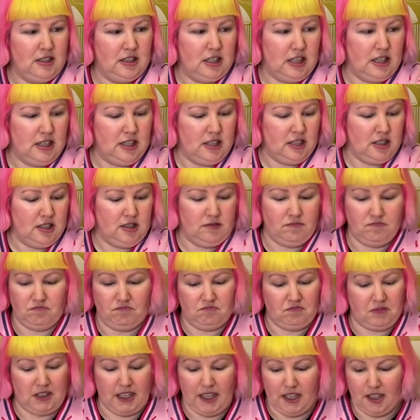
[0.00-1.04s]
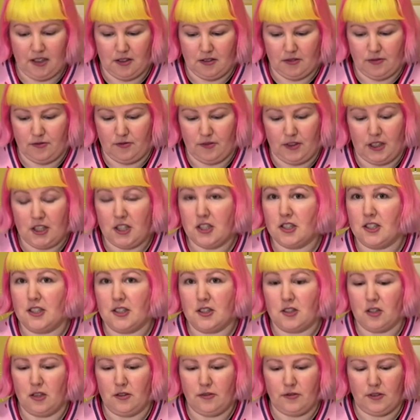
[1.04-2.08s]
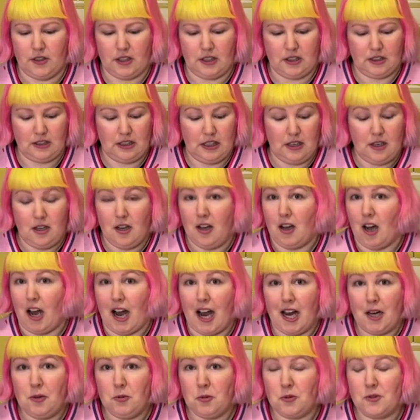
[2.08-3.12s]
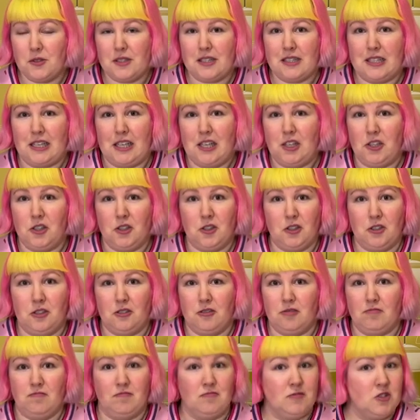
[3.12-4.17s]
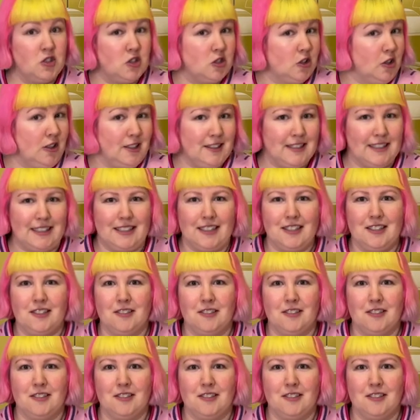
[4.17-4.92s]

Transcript: finish this off, and I will see you shortly.